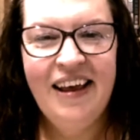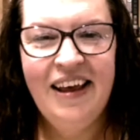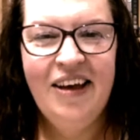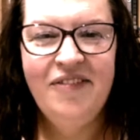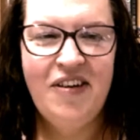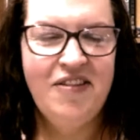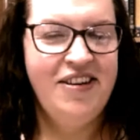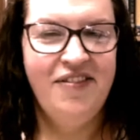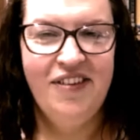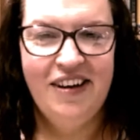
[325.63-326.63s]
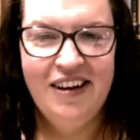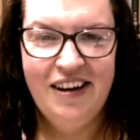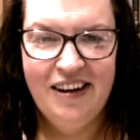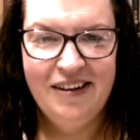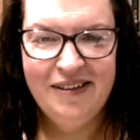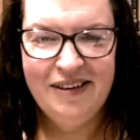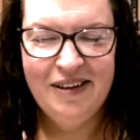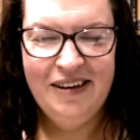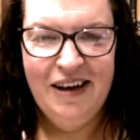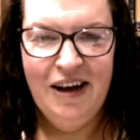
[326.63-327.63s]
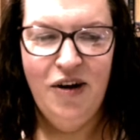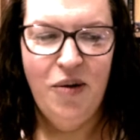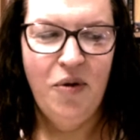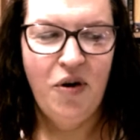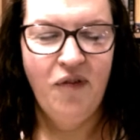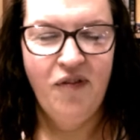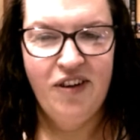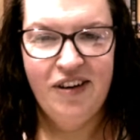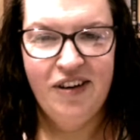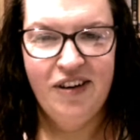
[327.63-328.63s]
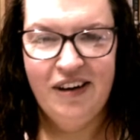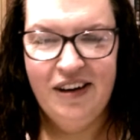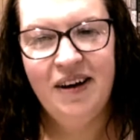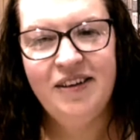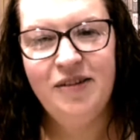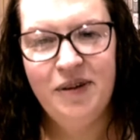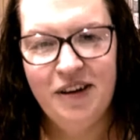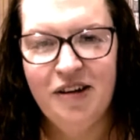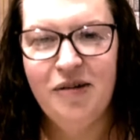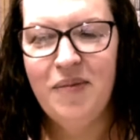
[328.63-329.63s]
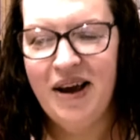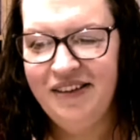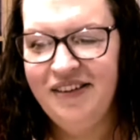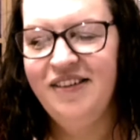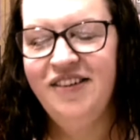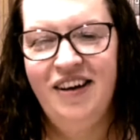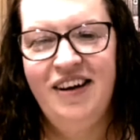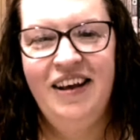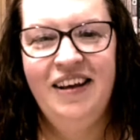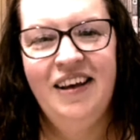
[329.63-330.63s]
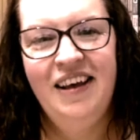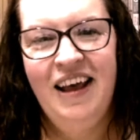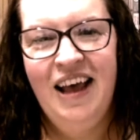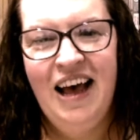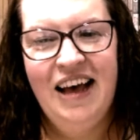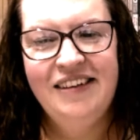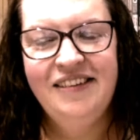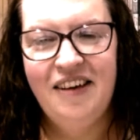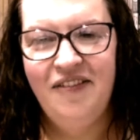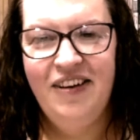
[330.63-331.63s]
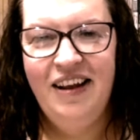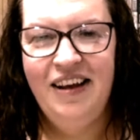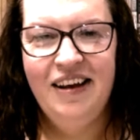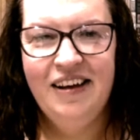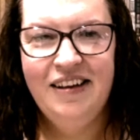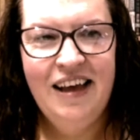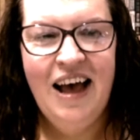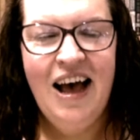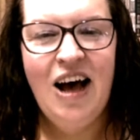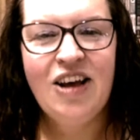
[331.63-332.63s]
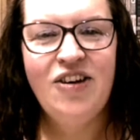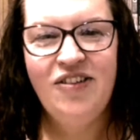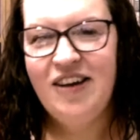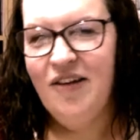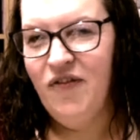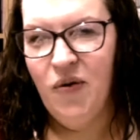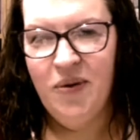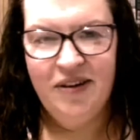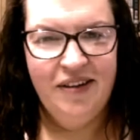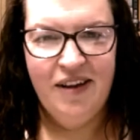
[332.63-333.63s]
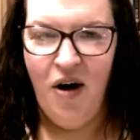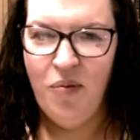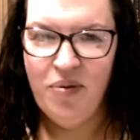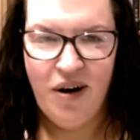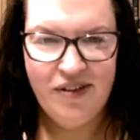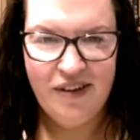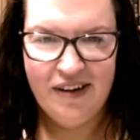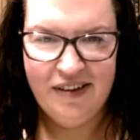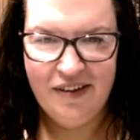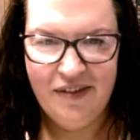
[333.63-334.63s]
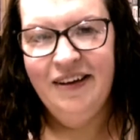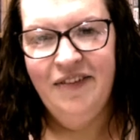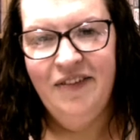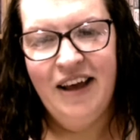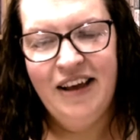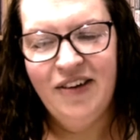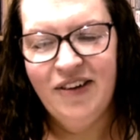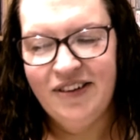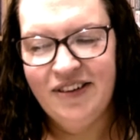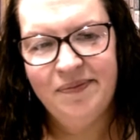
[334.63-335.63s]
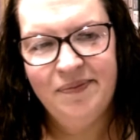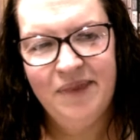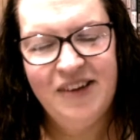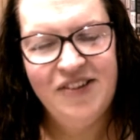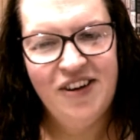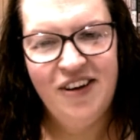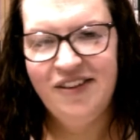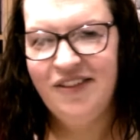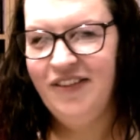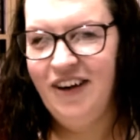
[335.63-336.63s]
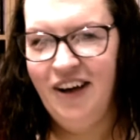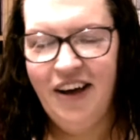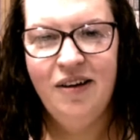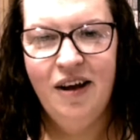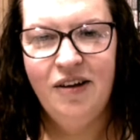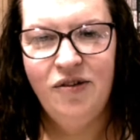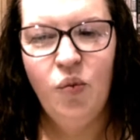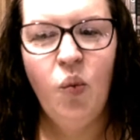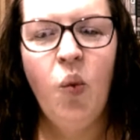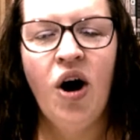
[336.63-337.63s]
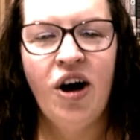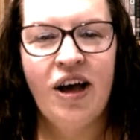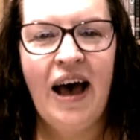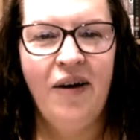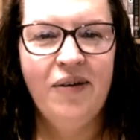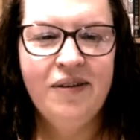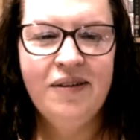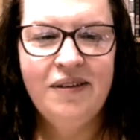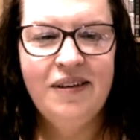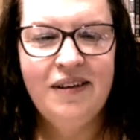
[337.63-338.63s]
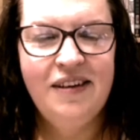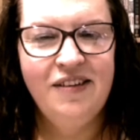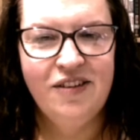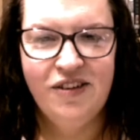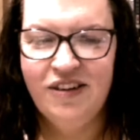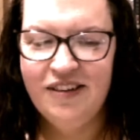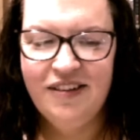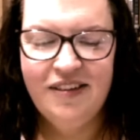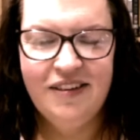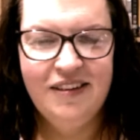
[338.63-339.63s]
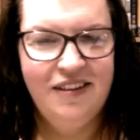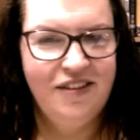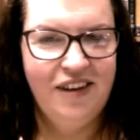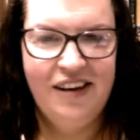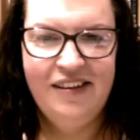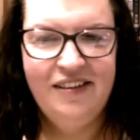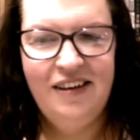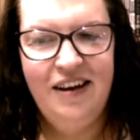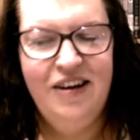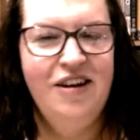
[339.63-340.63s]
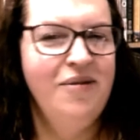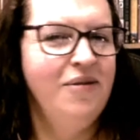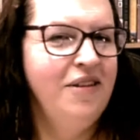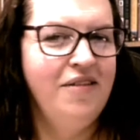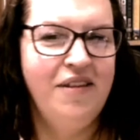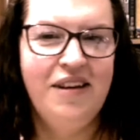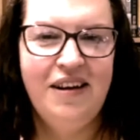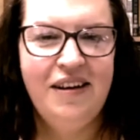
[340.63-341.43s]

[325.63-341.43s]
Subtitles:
very different, a lot more confident. It's been an amazing journey, and definitely a good step forward in the whole process of letting God be in charge of your life and work out his goodness and his grace in you and through you.